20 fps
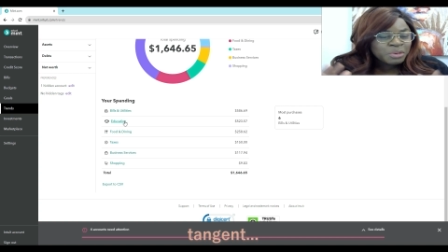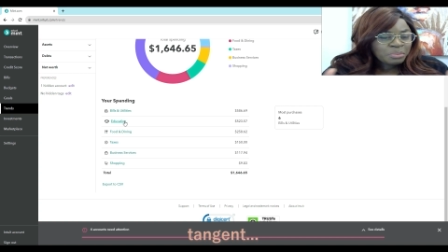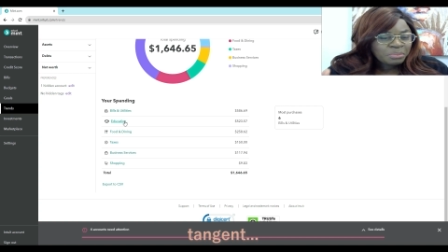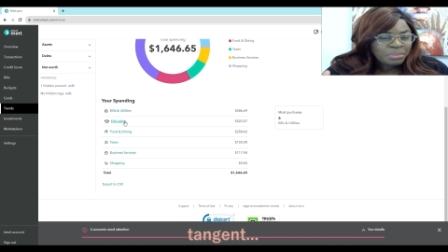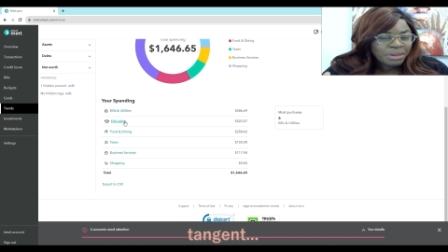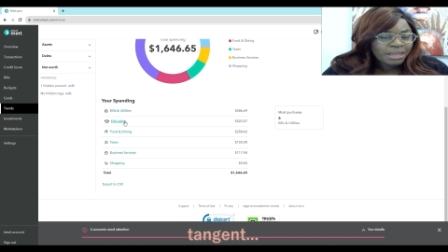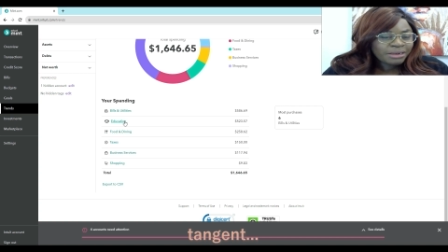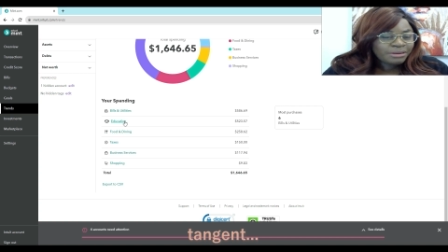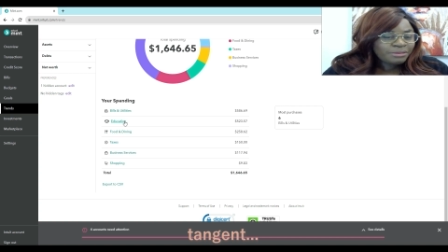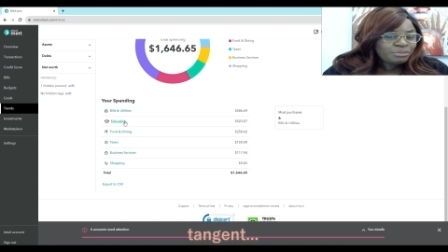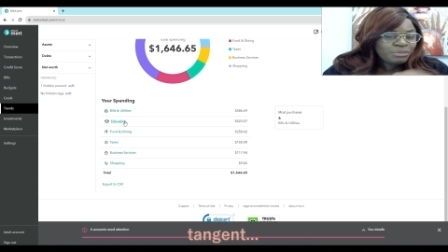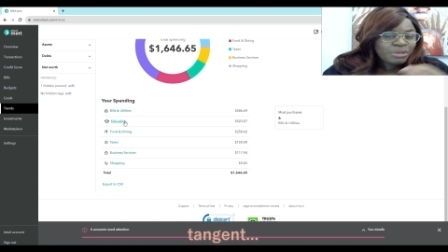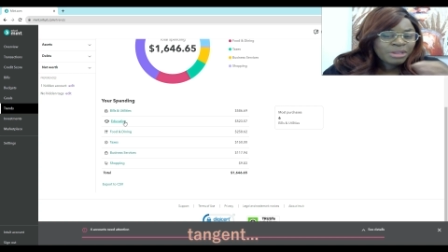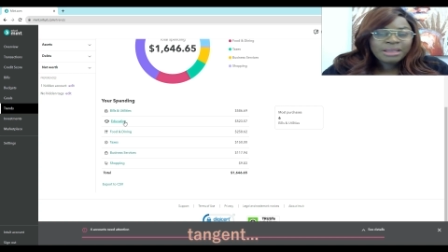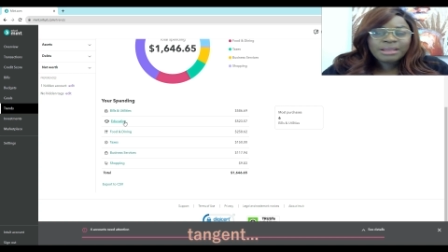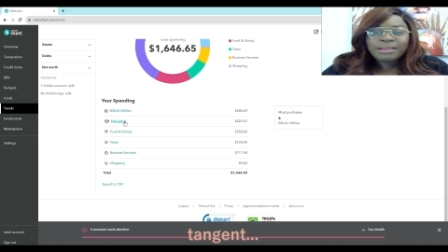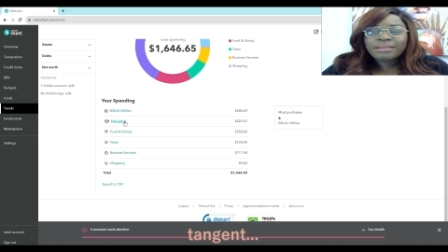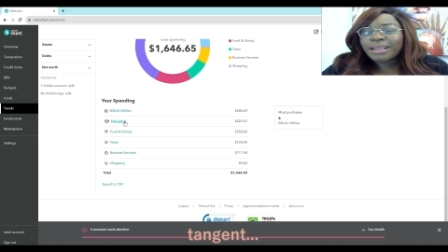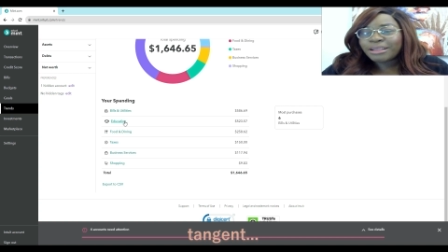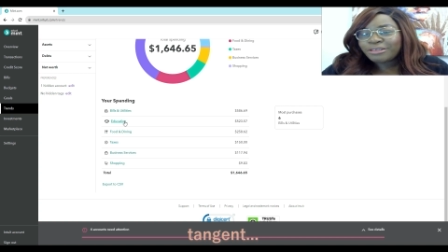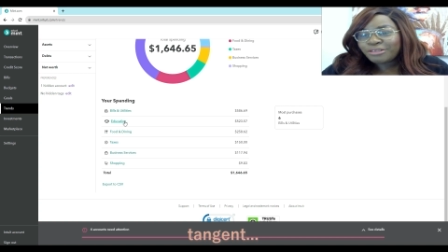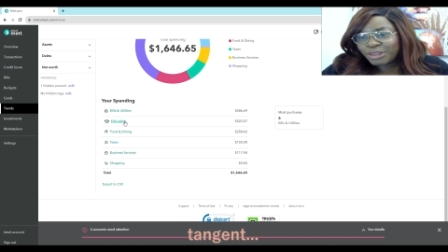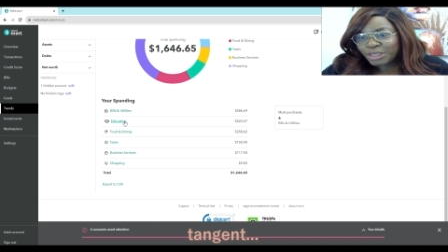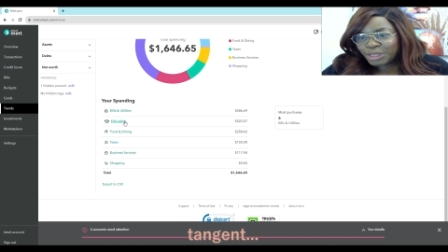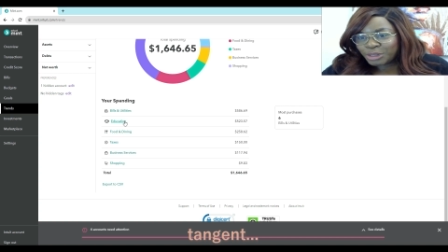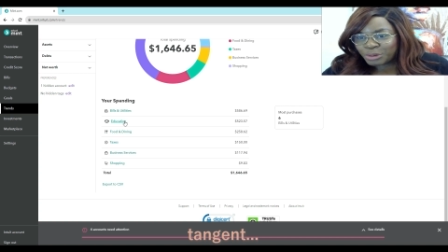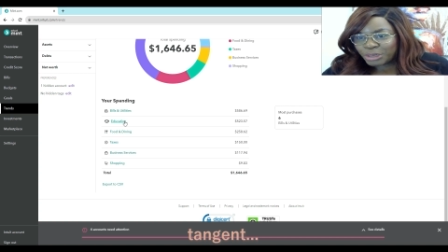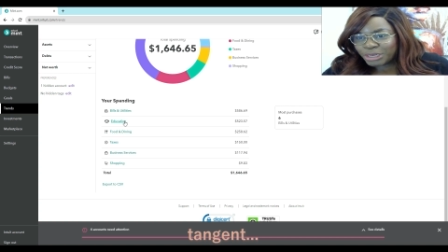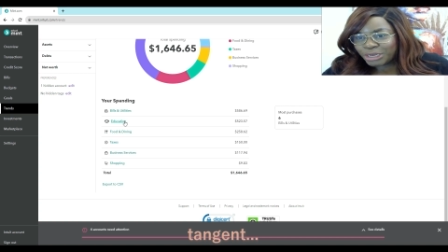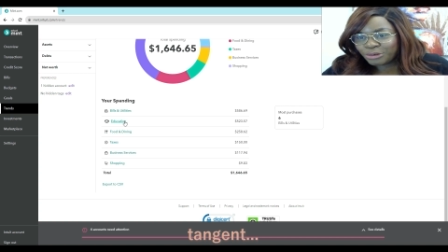but that's
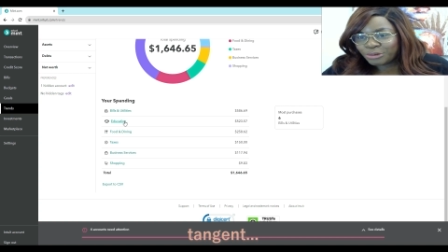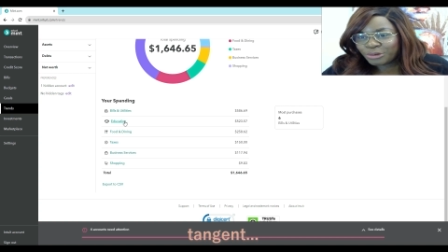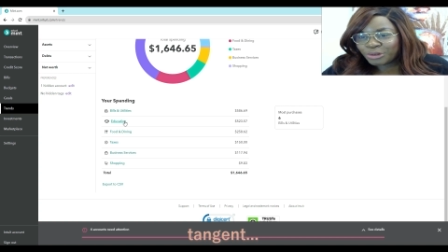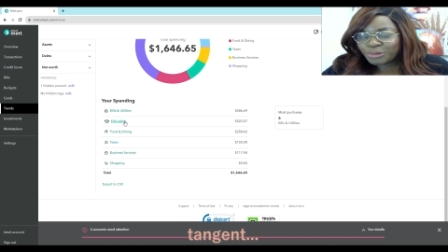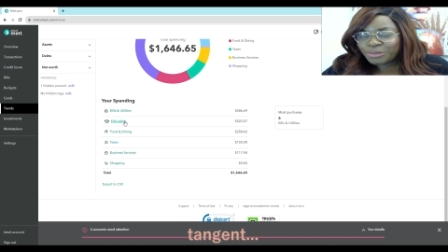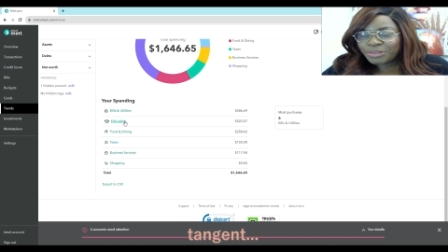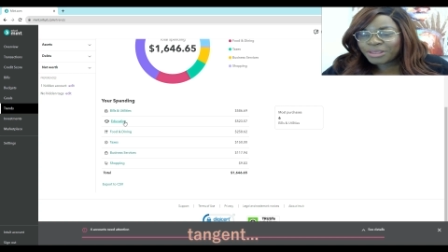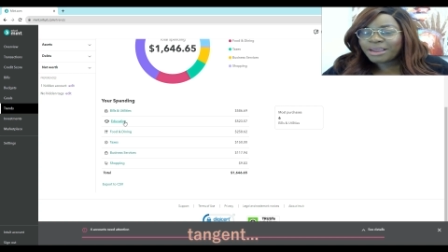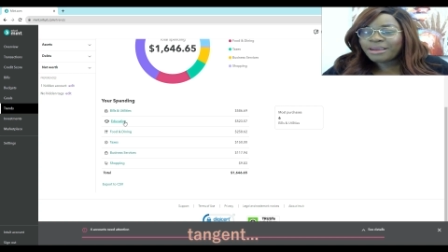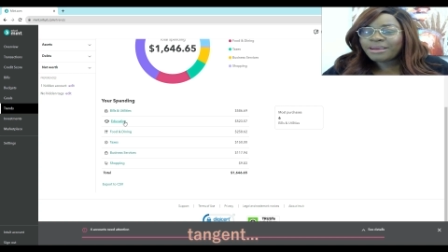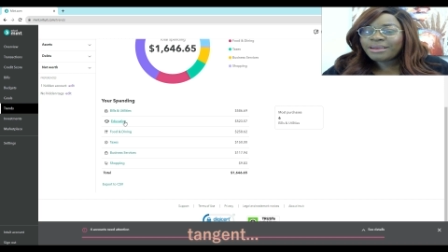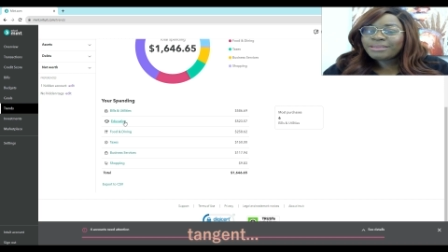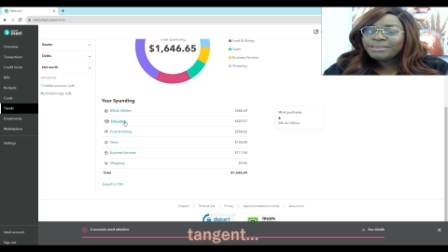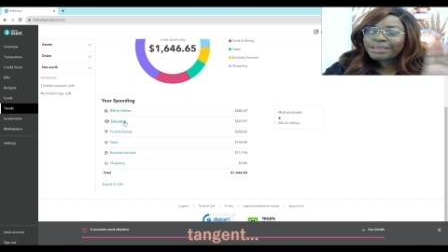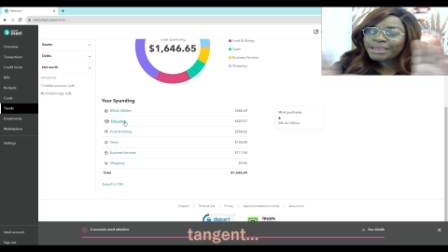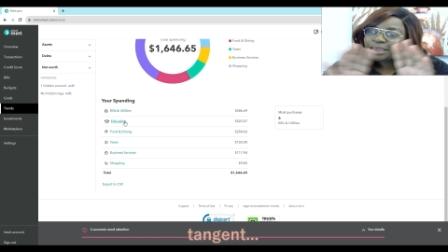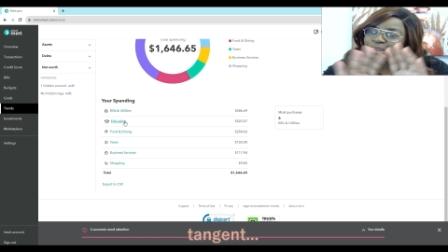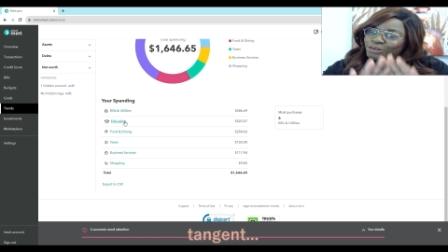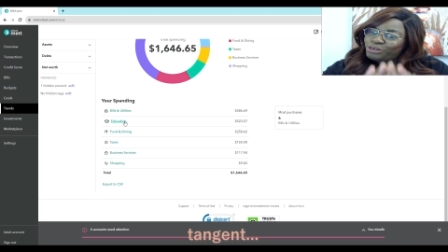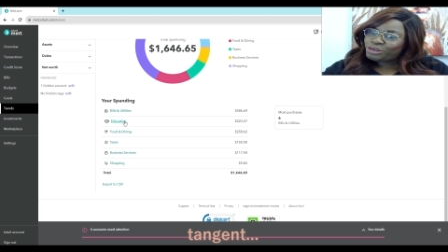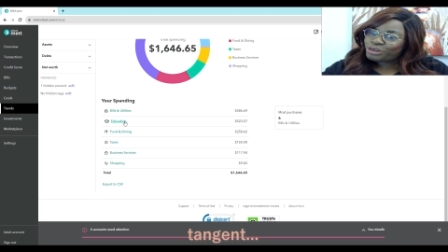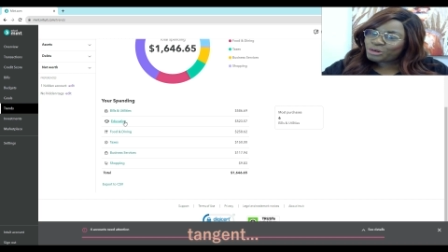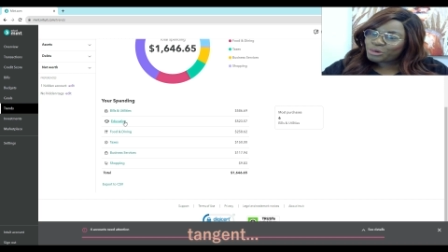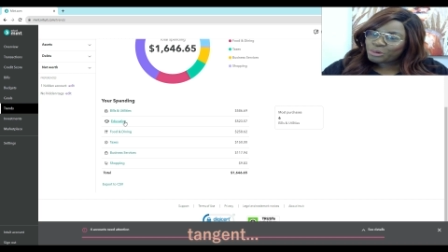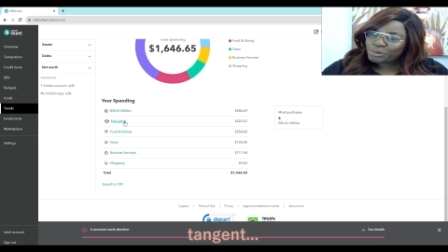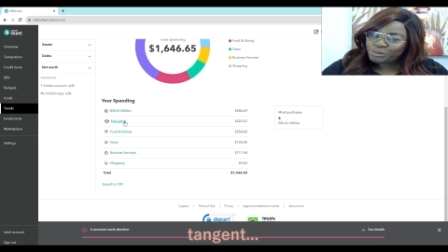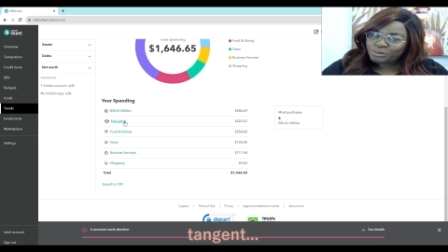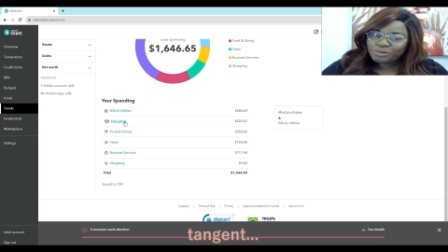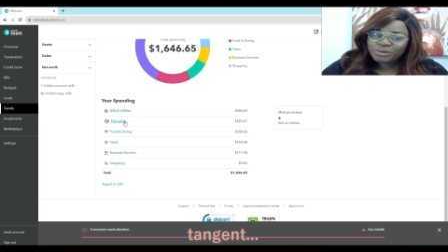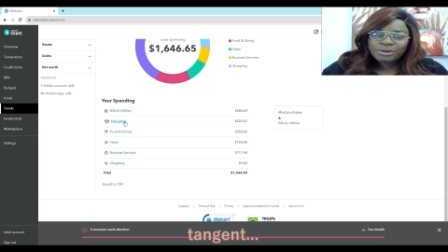neither here nor there. Tangent
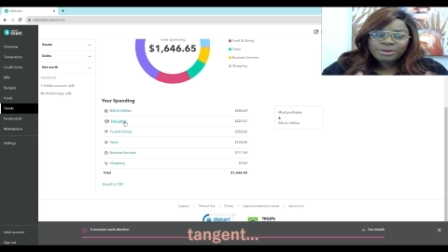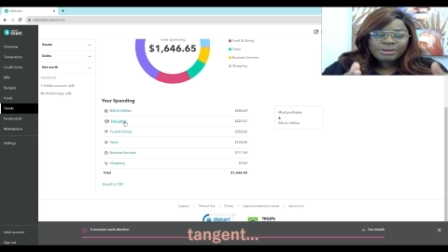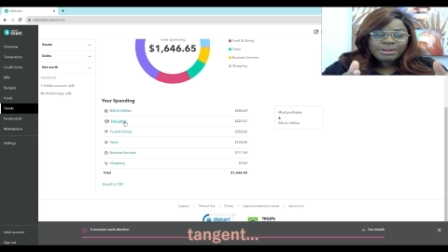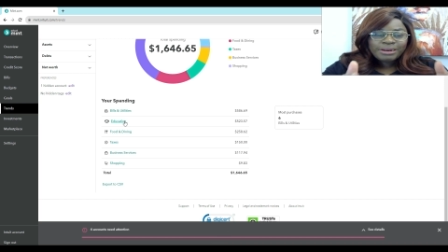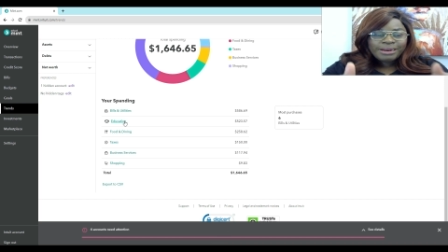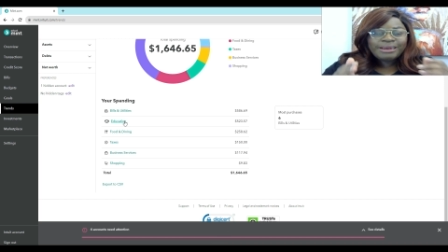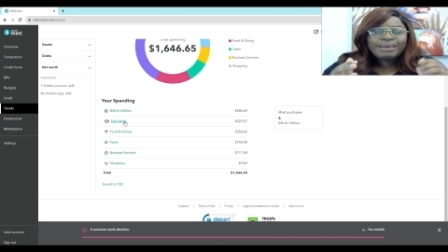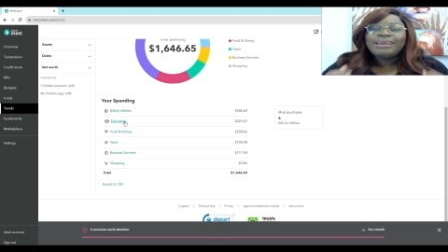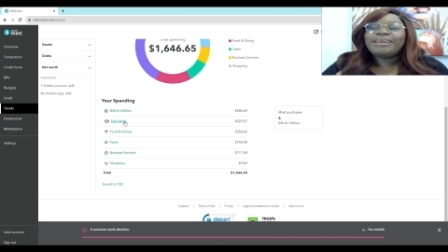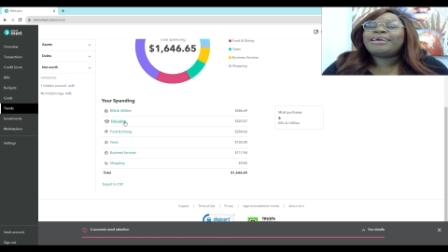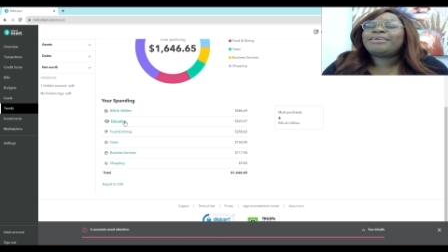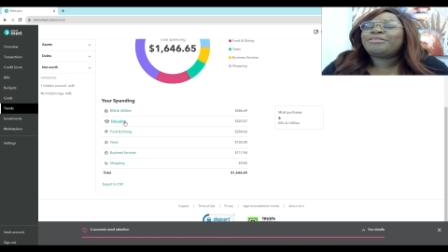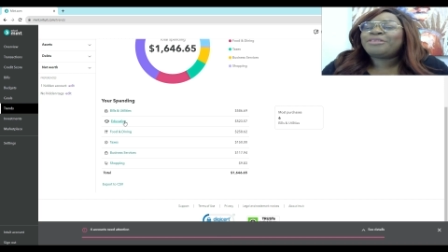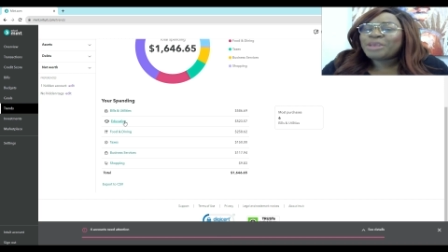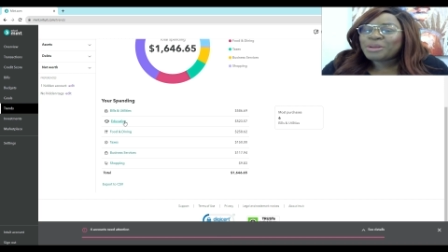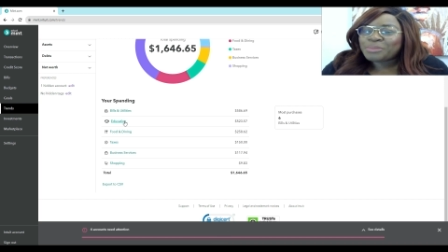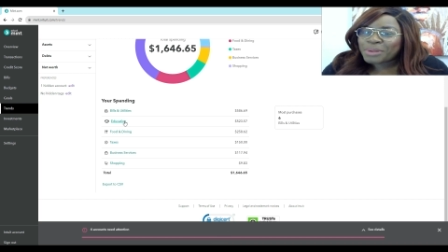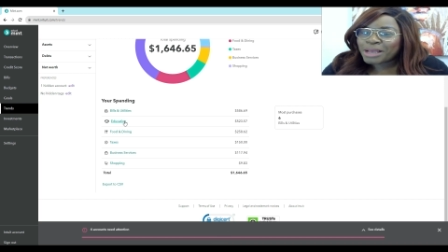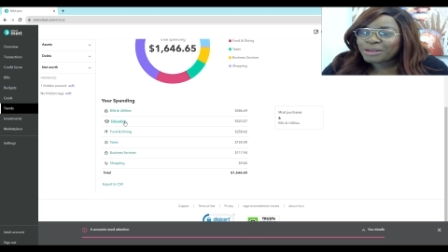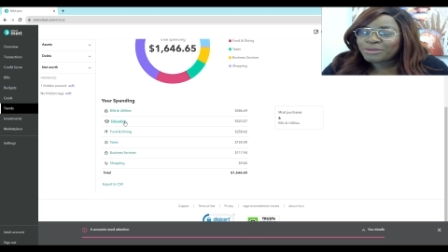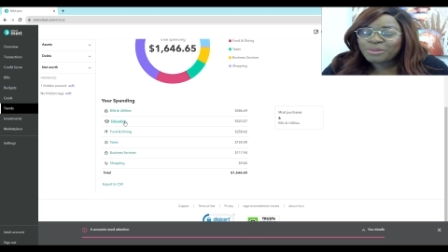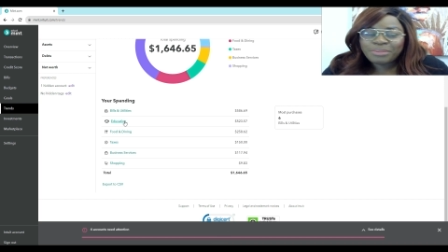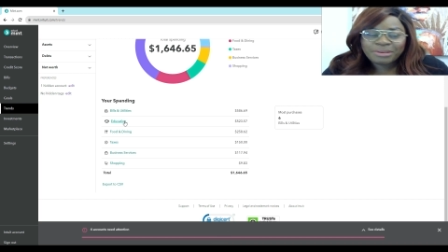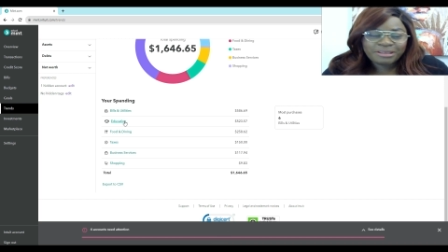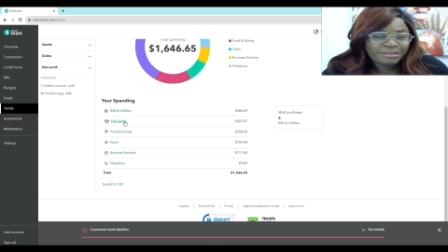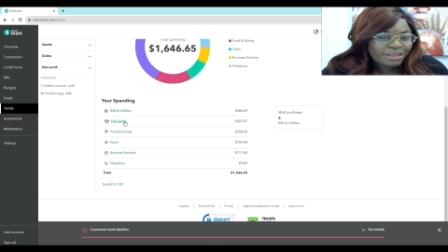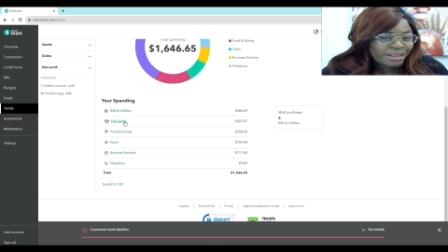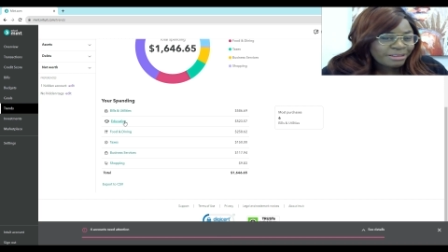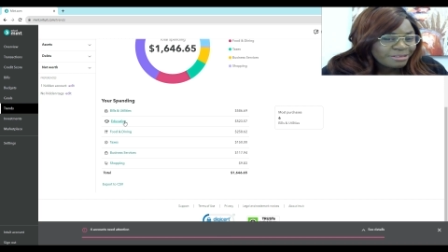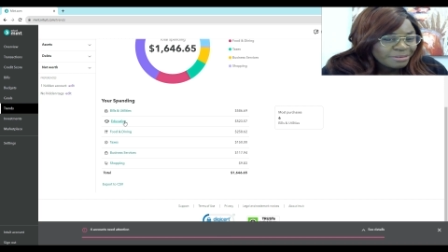over. Let's get back to
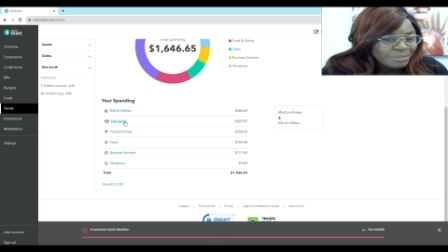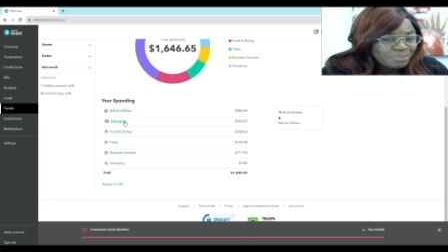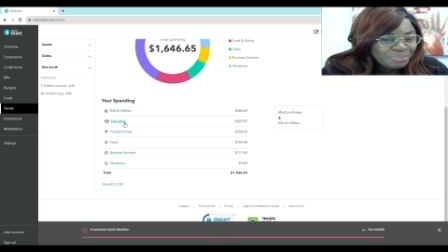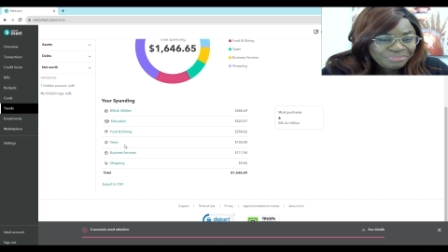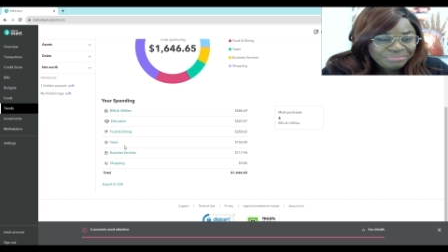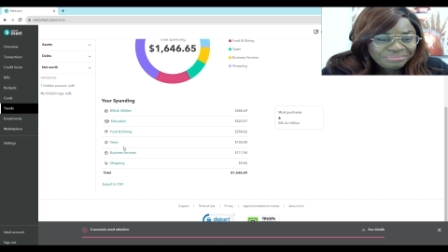business.